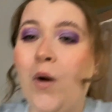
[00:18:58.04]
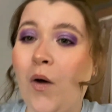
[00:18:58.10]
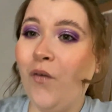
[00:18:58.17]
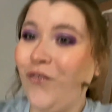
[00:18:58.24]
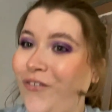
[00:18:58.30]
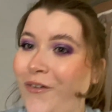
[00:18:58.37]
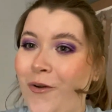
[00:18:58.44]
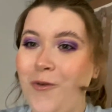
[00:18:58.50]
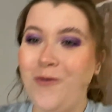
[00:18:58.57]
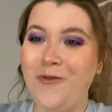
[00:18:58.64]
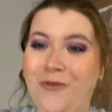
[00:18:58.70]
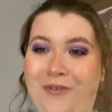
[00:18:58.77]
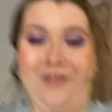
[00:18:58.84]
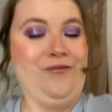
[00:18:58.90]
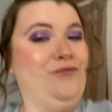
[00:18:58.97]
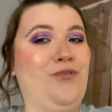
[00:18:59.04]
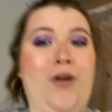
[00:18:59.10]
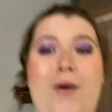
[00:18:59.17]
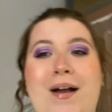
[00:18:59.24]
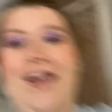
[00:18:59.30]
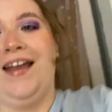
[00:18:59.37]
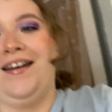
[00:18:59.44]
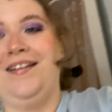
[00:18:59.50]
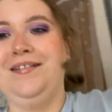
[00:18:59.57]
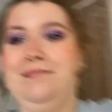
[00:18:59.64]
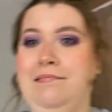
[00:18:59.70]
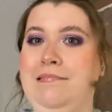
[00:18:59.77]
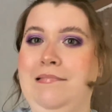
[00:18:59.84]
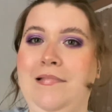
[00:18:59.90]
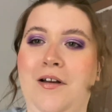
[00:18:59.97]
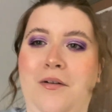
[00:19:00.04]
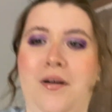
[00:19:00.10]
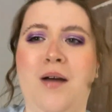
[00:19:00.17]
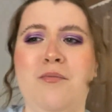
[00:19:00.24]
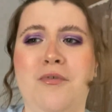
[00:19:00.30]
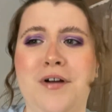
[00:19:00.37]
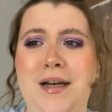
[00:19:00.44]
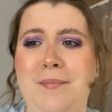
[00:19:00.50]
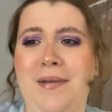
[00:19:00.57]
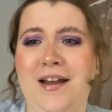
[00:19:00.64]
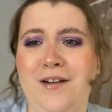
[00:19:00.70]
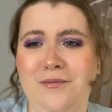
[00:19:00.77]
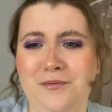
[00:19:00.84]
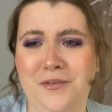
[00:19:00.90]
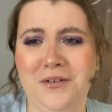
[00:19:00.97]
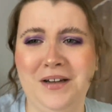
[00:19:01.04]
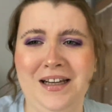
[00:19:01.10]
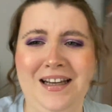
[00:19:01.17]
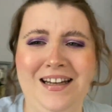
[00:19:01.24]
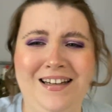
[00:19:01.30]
off. Oh, vlogging. Oh, I'm really bad at